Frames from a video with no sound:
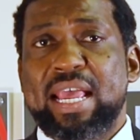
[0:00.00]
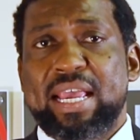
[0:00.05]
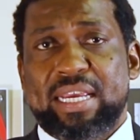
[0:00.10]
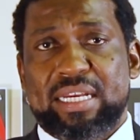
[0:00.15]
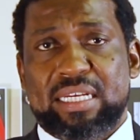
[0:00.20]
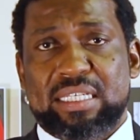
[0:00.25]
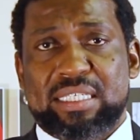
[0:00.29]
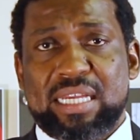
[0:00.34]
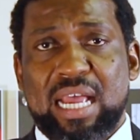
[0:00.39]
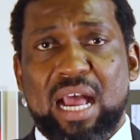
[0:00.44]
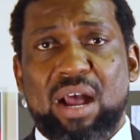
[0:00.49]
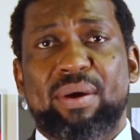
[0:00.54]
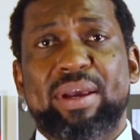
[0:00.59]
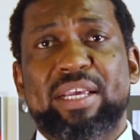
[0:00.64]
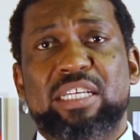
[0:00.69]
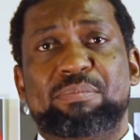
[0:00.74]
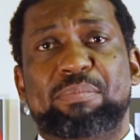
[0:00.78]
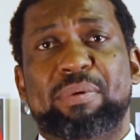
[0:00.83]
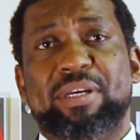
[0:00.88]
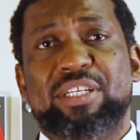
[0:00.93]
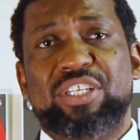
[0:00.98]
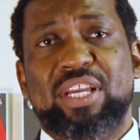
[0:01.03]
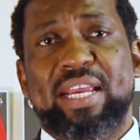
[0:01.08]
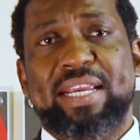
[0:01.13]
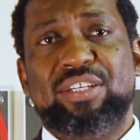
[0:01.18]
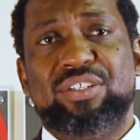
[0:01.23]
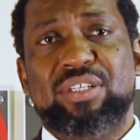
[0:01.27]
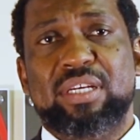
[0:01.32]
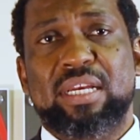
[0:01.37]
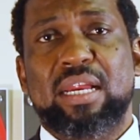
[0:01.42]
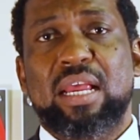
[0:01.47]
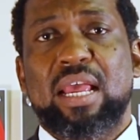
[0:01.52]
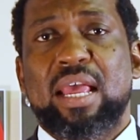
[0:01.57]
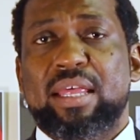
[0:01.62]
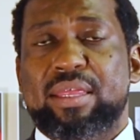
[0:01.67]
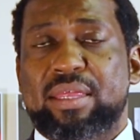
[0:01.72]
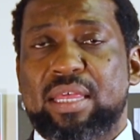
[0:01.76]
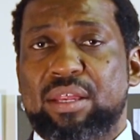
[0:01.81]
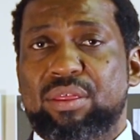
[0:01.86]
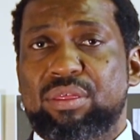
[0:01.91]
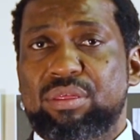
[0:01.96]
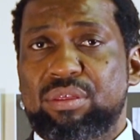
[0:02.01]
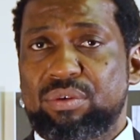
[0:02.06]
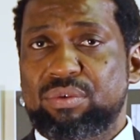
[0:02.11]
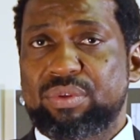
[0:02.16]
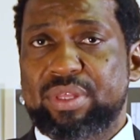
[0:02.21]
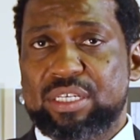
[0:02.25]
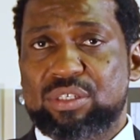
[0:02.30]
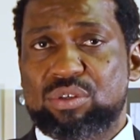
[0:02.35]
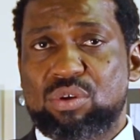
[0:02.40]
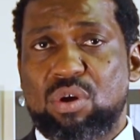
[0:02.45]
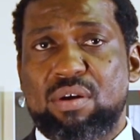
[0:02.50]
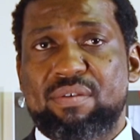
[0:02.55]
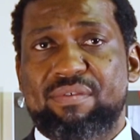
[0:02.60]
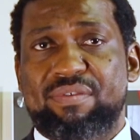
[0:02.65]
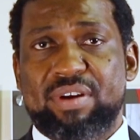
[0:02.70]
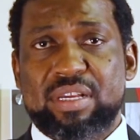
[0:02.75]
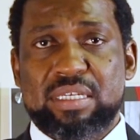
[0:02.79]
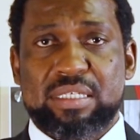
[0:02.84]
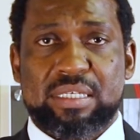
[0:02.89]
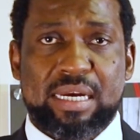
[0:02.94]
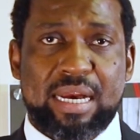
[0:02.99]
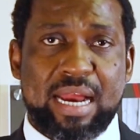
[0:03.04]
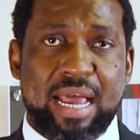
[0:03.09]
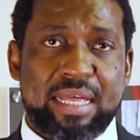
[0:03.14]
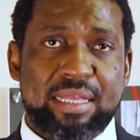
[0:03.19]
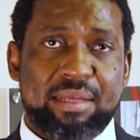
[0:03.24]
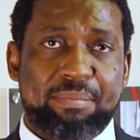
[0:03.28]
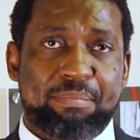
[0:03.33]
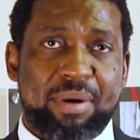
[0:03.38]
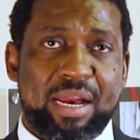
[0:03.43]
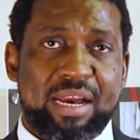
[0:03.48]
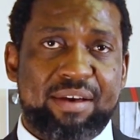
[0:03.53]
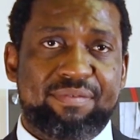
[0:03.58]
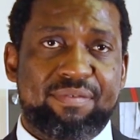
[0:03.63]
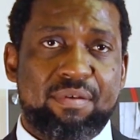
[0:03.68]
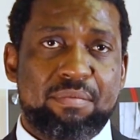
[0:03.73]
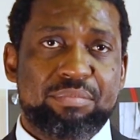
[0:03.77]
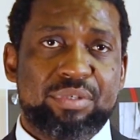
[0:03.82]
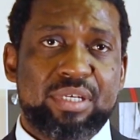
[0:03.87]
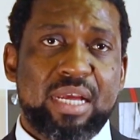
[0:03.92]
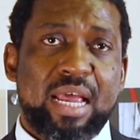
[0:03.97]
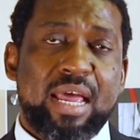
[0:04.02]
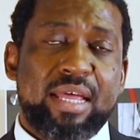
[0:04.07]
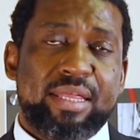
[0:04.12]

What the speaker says: it is our expectation that through this conference and other platforms,